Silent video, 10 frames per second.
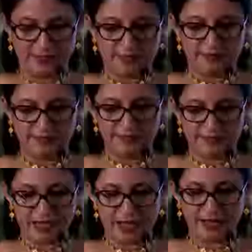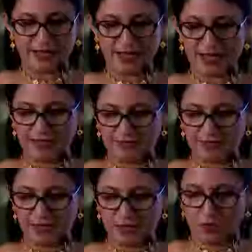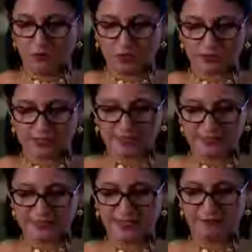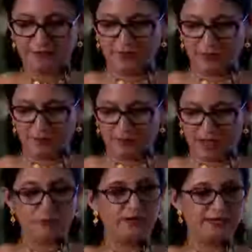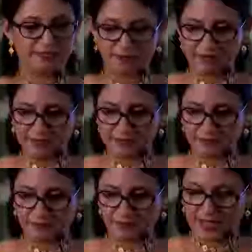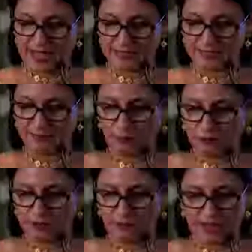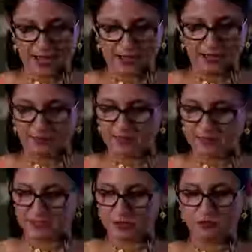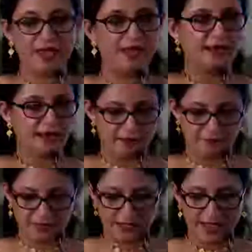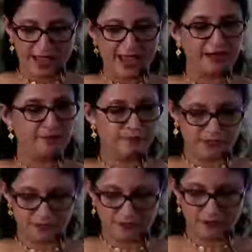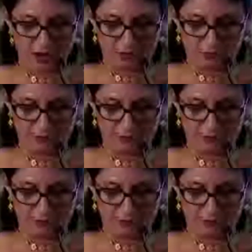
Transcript: The design and idea was conceived by Vertex Events and supported by Mr. Suhail Alvi and Mr. Rahul.